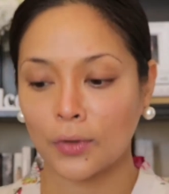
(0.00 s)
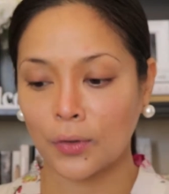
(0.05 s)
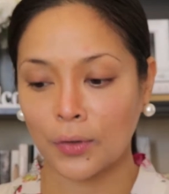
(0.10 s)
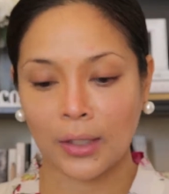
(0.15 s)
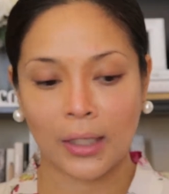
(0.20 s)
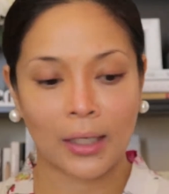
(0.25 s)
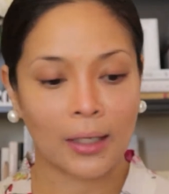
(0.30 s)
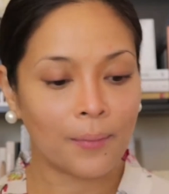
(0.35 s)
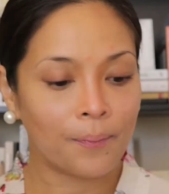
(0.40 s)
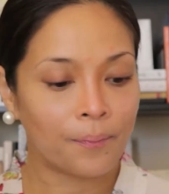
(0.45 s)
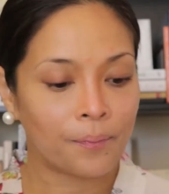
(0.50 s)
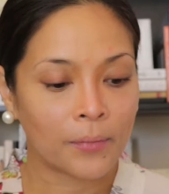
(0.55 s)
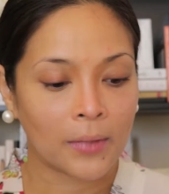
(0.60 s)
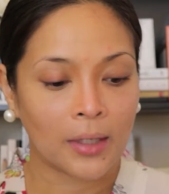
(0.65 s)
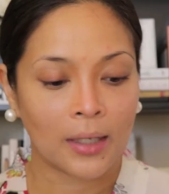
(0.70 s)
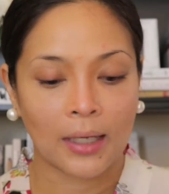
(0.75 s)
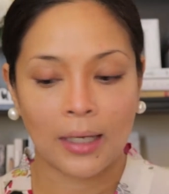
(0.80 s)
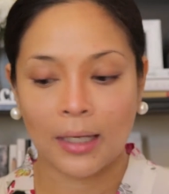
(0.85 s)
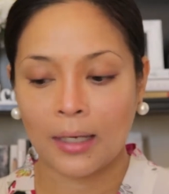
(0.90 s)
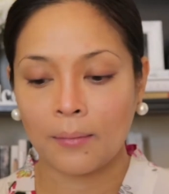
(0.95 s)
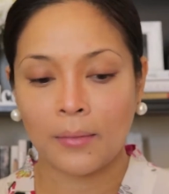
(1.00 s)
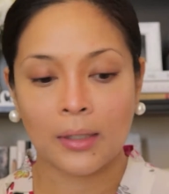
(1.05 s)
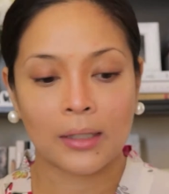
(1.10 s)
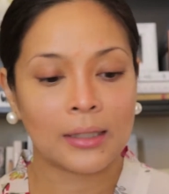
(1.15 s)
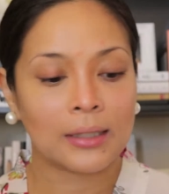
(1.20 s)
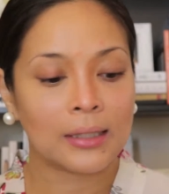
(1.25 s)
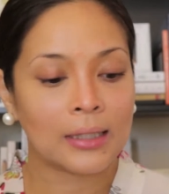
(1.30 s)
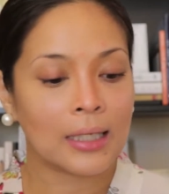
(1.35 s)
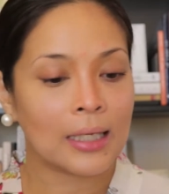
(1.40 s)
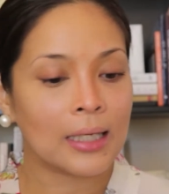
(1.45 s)
Okay, and I'm
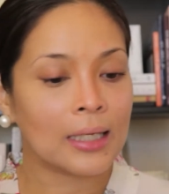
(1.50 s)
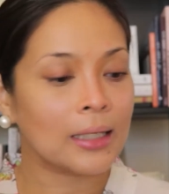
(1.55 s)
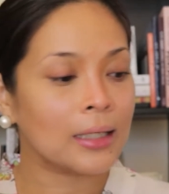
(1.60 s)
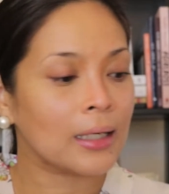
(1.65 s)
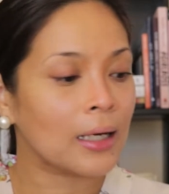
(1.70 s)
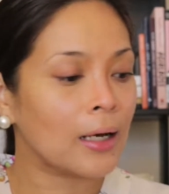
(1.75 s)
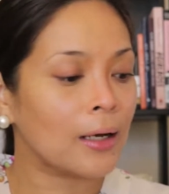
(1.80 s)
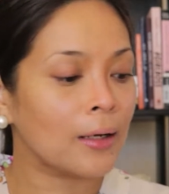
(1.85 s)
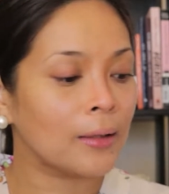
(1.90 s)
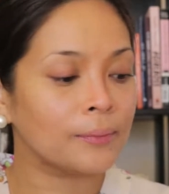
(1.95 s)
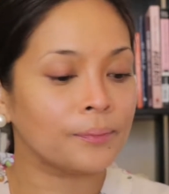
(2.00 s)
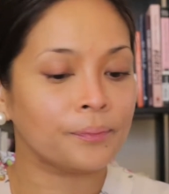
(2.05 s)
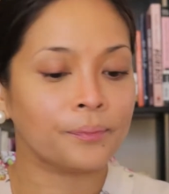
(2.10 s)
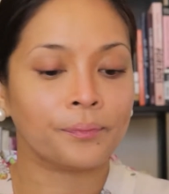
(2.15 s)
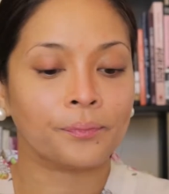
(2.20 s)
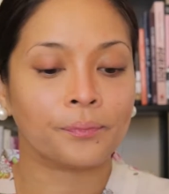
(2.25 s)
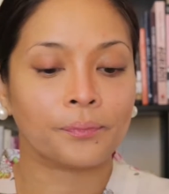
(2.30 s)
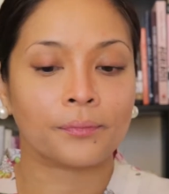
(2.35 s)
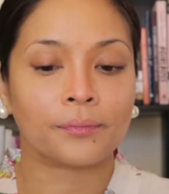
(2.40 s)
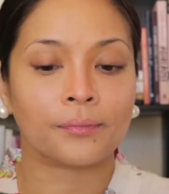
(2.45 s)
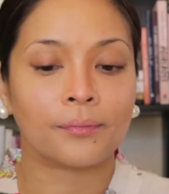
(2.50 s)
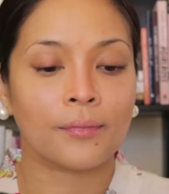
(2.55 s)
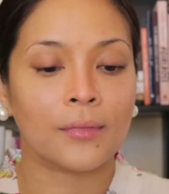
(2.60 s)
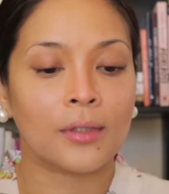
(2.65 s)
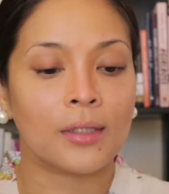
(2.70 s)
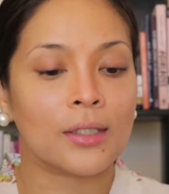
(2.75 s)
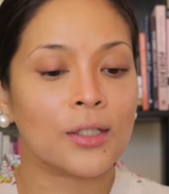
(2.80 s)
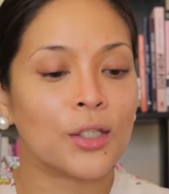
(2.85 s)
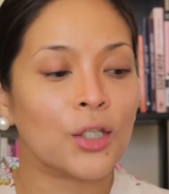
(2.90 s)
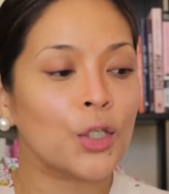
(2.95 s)
gonna take
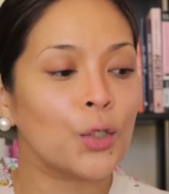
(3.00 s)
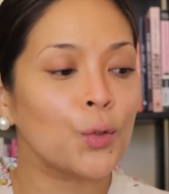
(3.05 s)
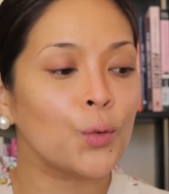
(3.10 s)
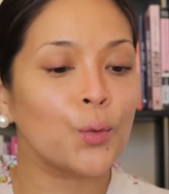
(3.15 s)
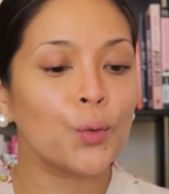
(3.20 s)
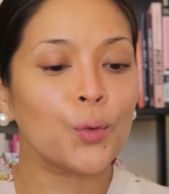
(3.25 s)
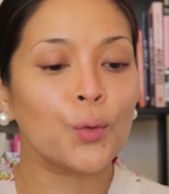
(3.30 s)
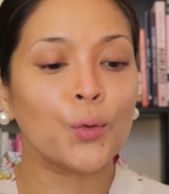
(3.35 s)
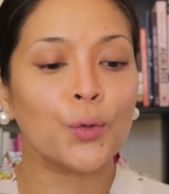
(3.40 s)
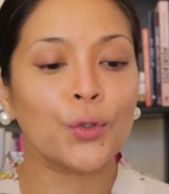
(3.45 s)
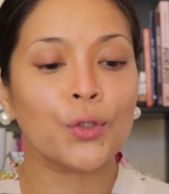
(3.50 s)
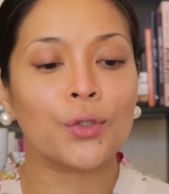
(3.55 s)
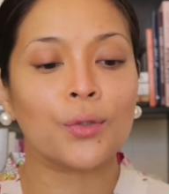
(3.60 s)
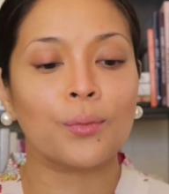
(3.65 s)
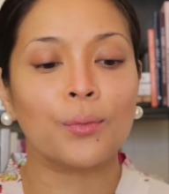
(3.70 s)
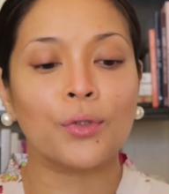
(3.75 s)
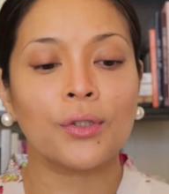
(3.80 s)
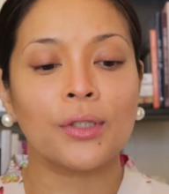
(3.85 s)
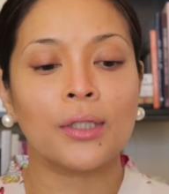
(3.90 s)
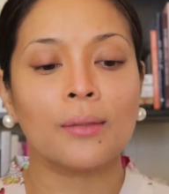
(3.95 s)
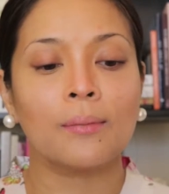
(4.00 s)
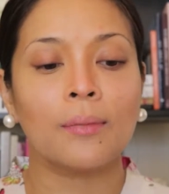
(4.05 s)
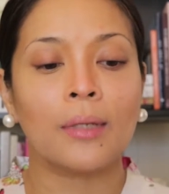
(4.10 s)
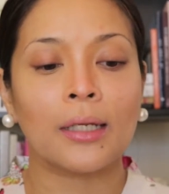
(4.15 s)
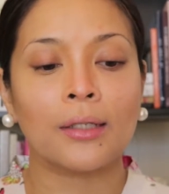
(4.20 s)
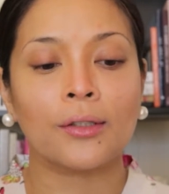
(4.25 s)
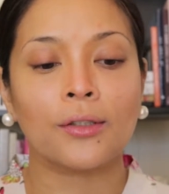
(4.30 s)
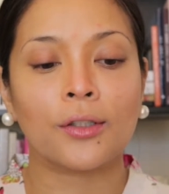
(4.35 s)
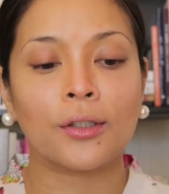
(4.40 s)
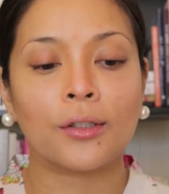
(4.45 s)
this cute beauty
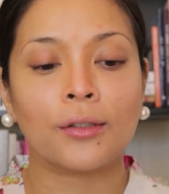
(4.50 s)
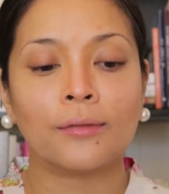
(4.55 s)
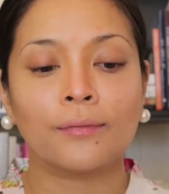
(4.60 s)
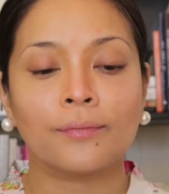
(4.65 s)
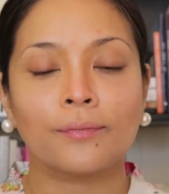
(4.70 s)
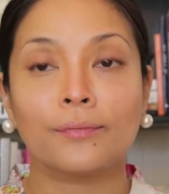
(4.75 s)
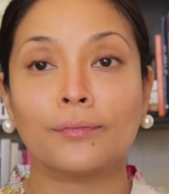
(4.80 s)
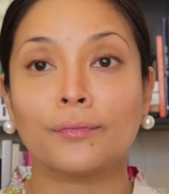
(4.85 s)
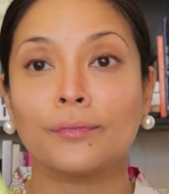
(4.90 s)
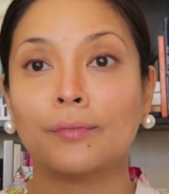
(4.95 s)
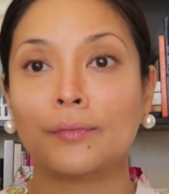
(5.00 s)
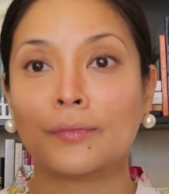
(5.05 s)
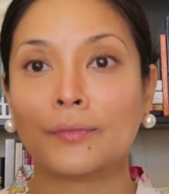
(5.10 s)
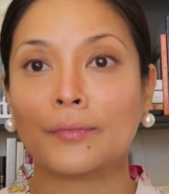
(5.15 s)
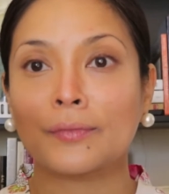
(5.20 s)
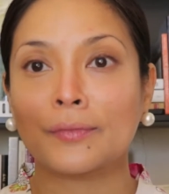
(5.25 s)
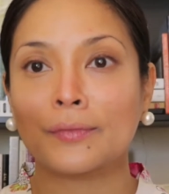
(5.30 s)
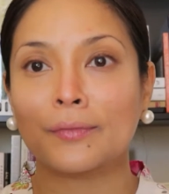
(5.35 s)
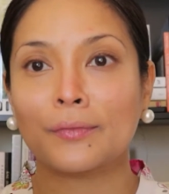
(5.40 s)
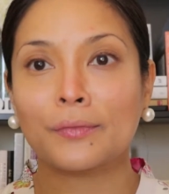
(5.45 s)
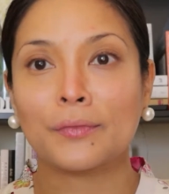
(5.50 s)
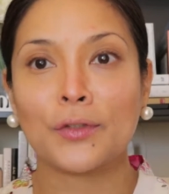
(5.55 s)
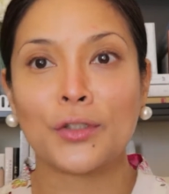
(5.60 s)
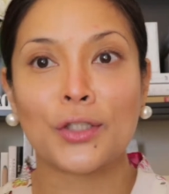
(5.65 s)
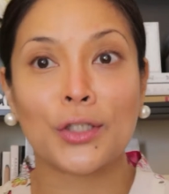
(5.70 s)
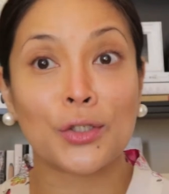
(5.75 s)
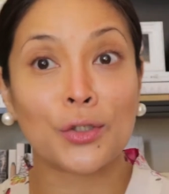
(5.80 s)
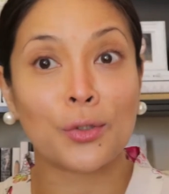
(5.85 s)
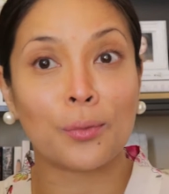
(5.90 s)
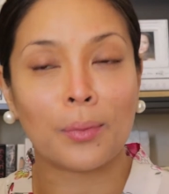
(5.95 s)
blender
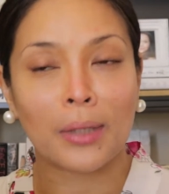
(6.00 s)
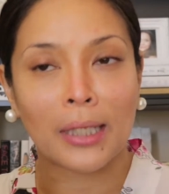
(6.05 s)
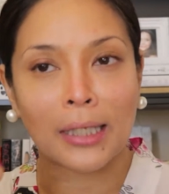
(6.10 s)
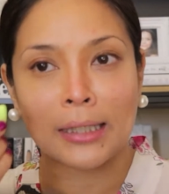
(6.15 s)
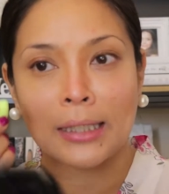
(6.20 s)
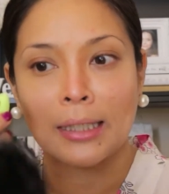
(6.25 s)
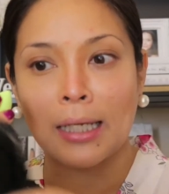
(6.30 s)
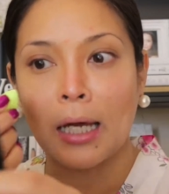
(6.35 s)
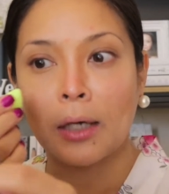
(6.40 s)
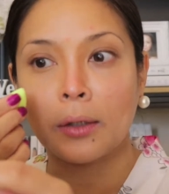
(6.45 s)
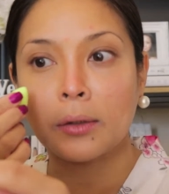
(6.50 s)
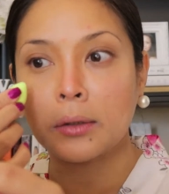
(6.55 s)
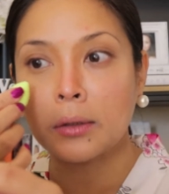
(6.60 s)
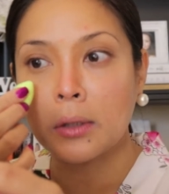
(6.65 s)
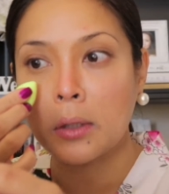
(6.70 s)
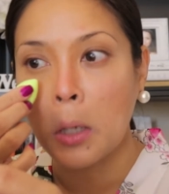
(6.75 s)
just to blend it out.